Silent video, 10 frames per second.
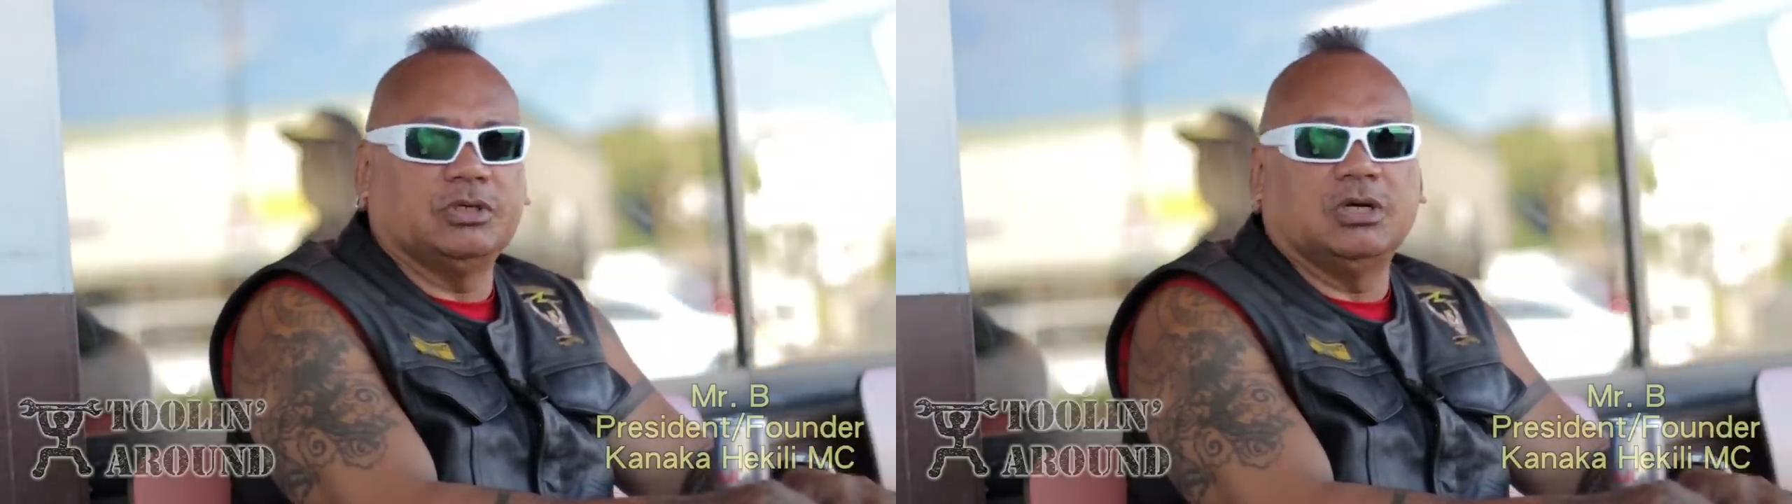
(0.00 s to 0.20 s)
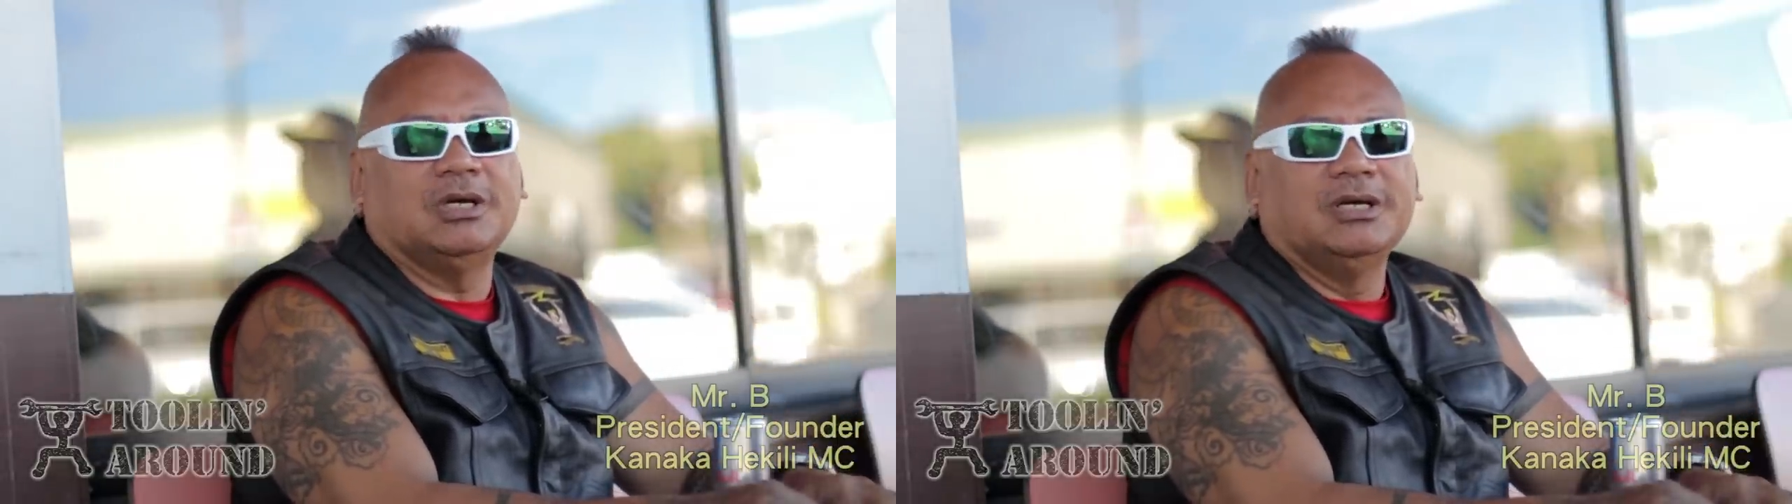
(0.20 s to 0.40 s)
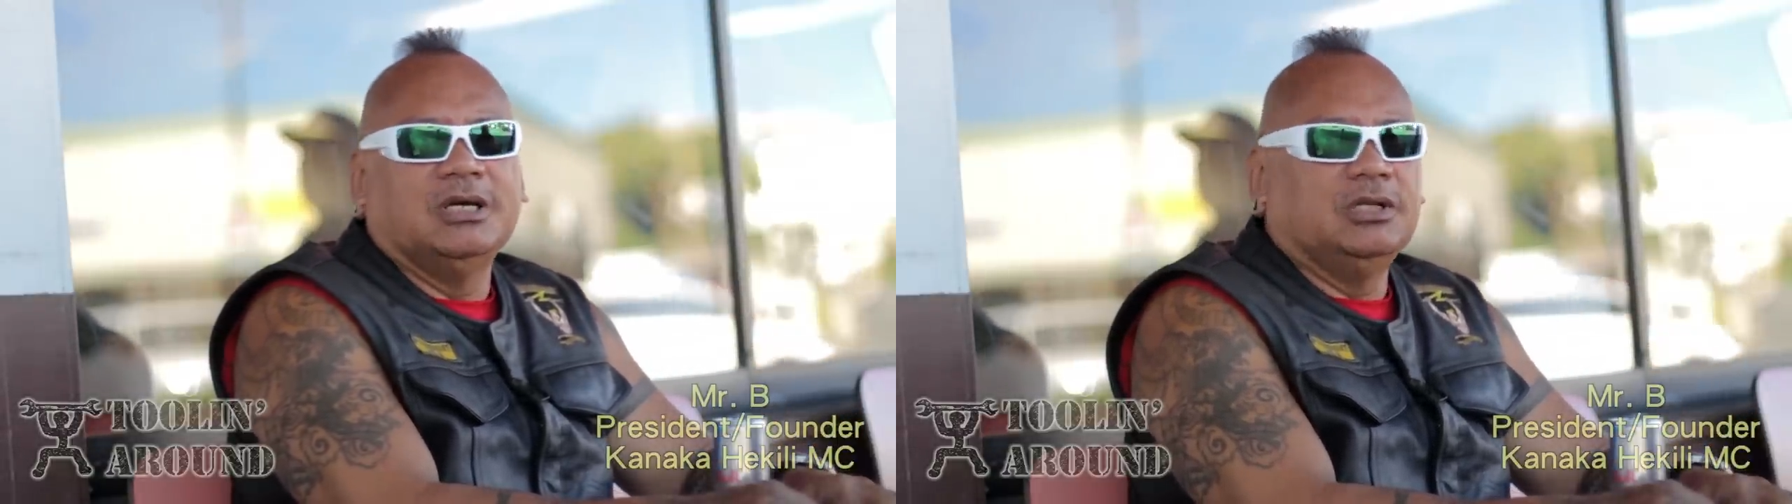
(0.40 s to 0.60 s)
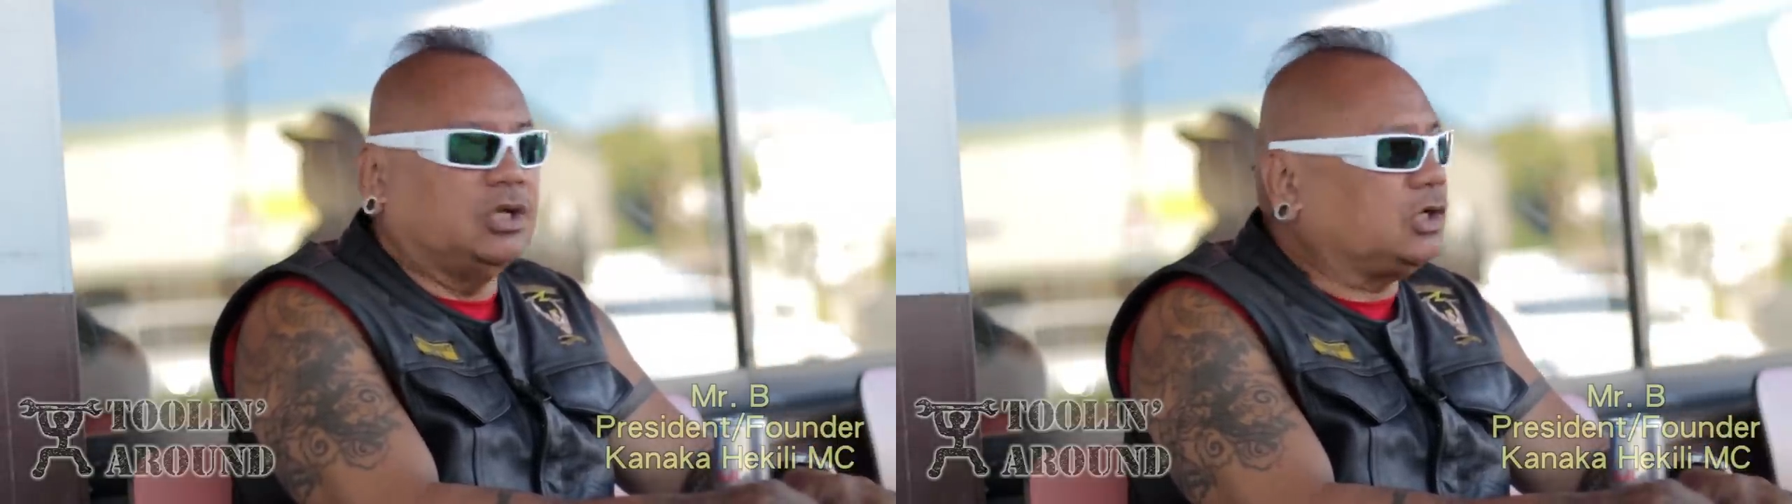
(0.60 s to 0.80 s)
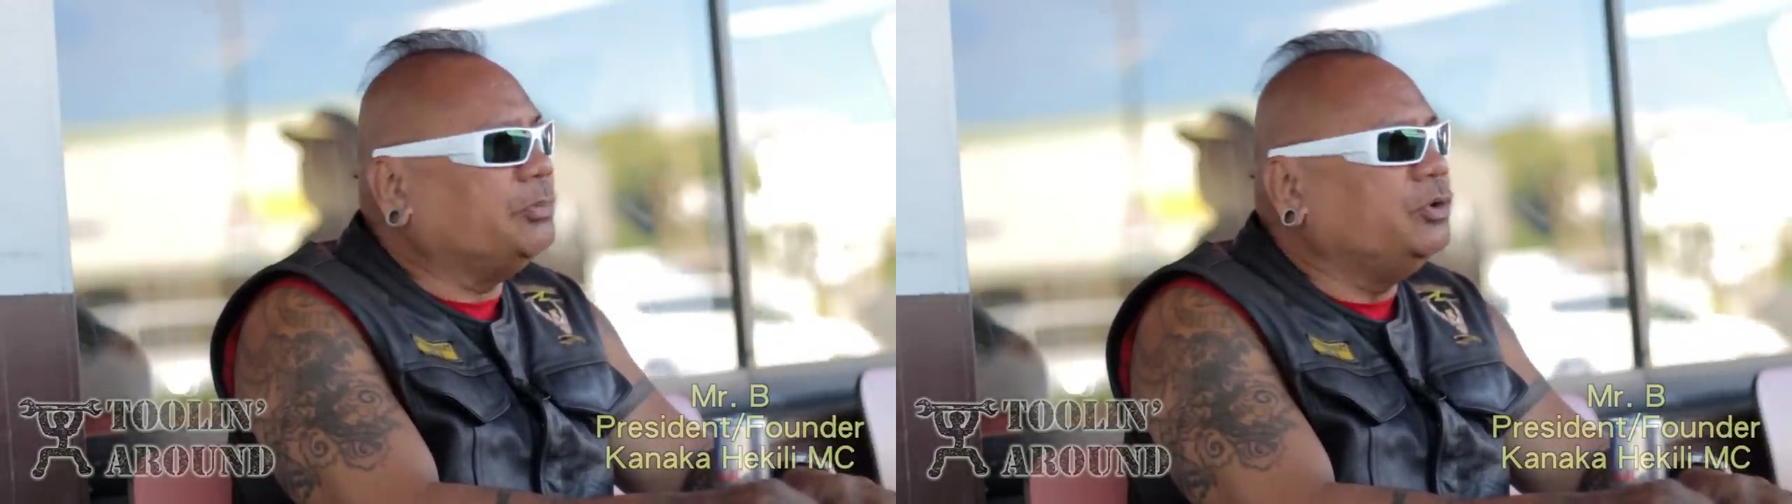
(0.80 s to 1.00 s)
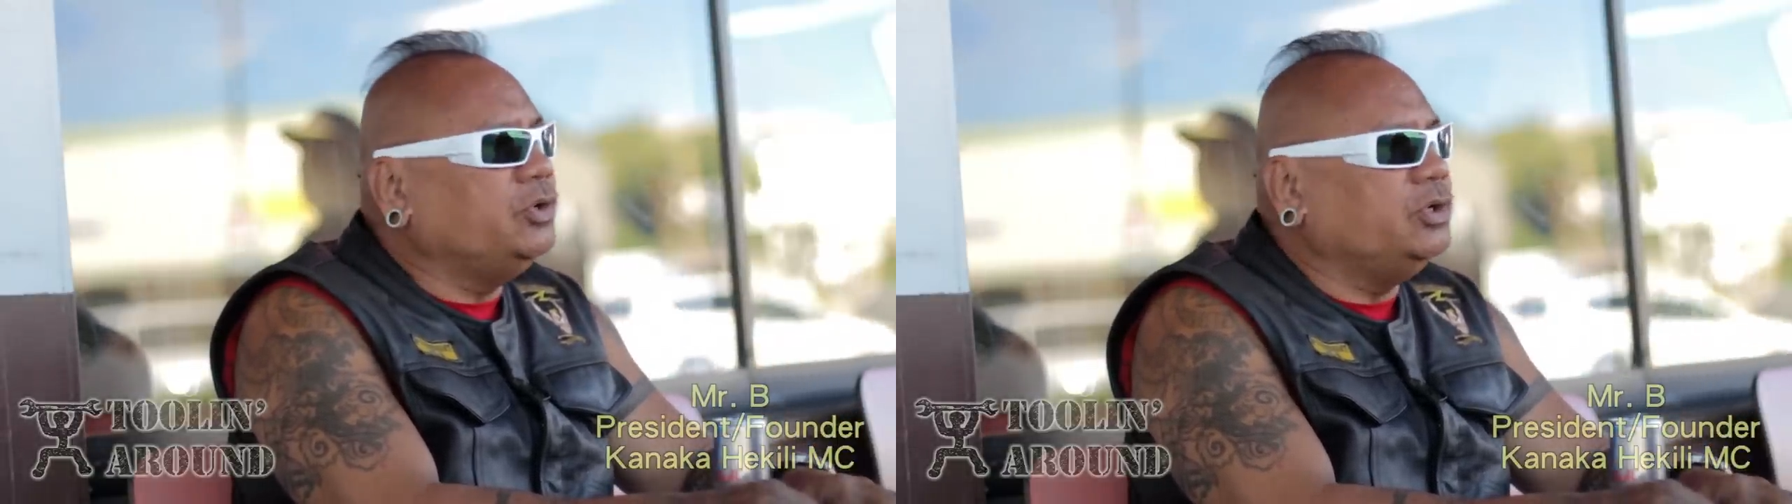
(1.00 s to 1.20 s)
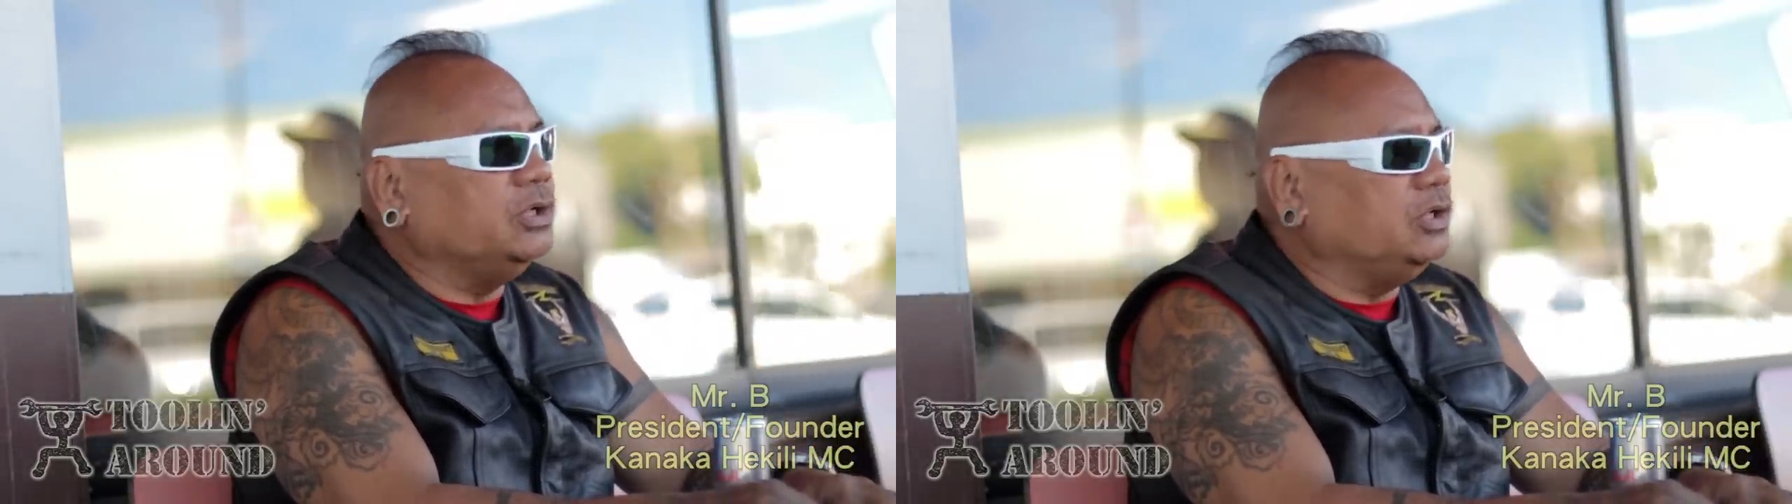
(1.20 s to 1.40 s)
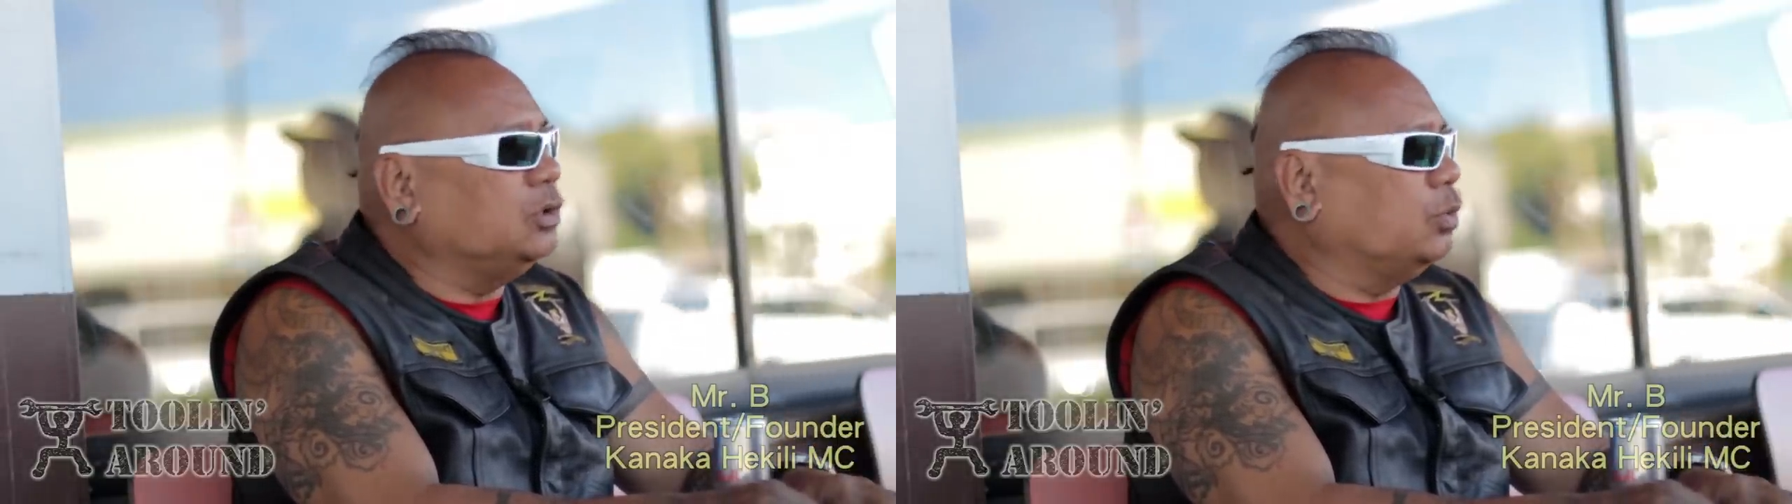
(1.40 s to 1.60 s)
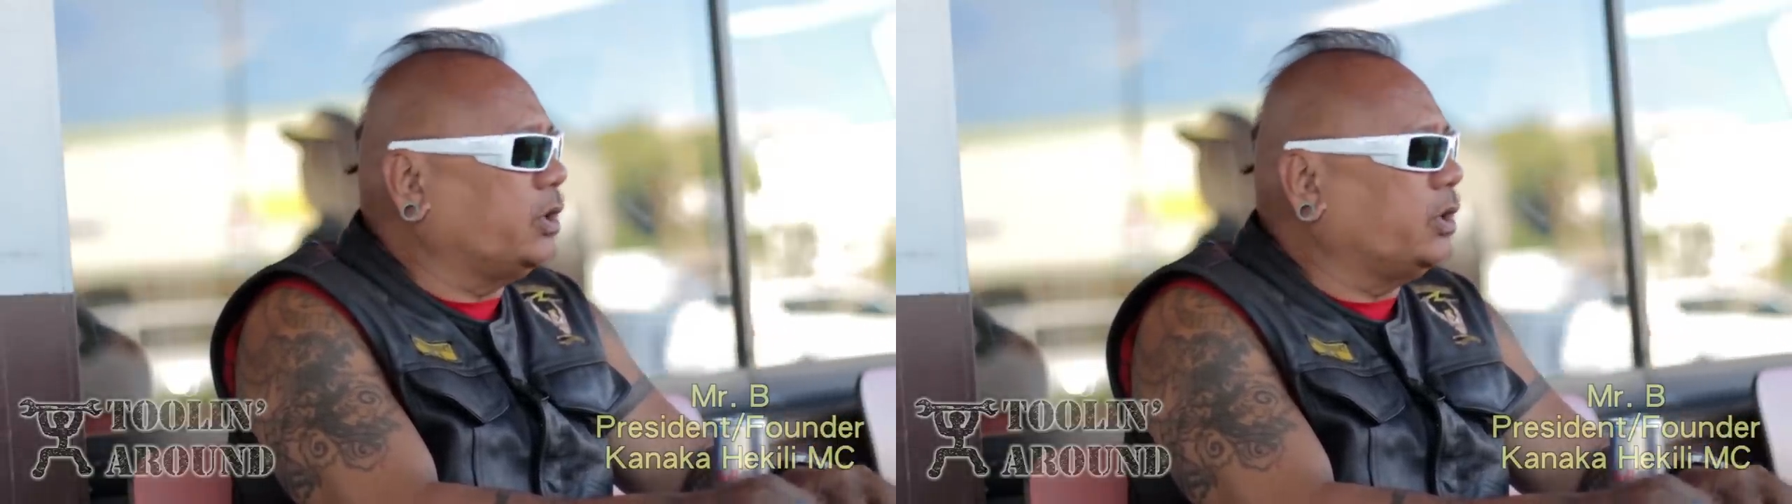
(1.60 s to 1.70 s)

the community, you know,